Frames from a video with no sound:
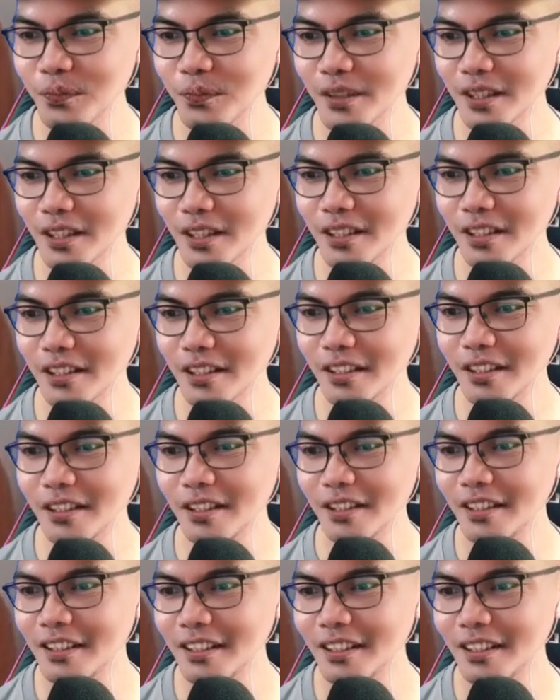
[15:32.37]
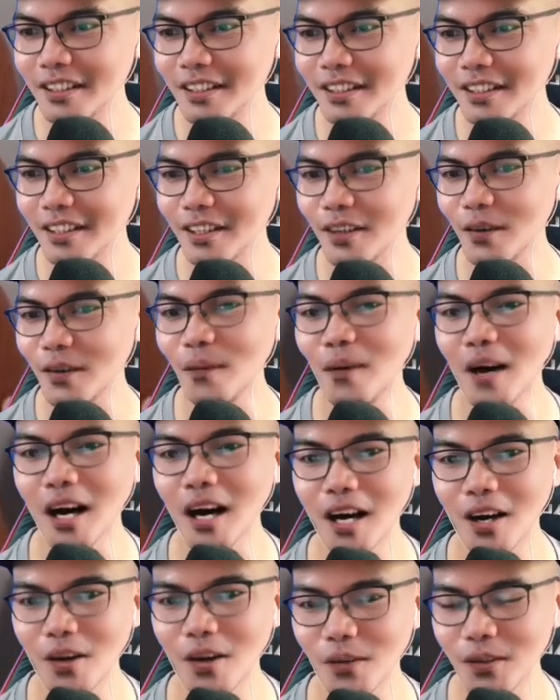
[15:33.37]

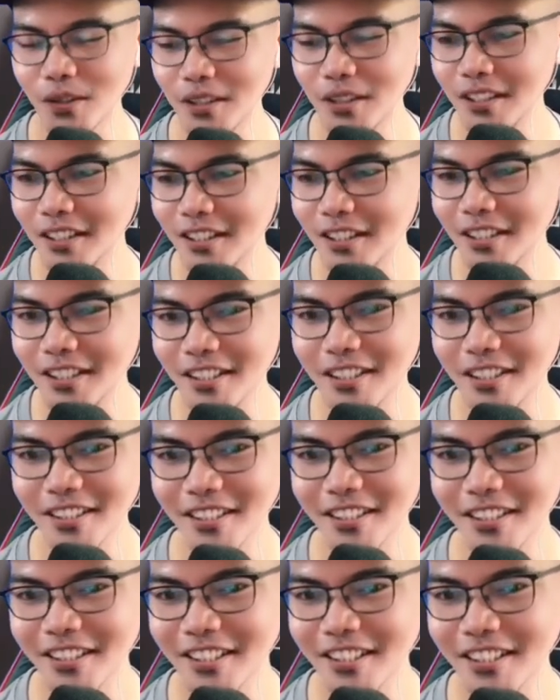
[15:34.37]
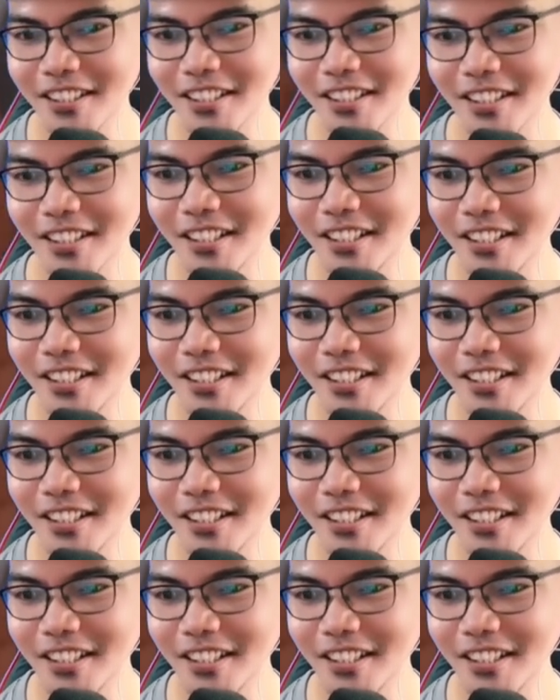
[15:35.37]
This person isn't speaking.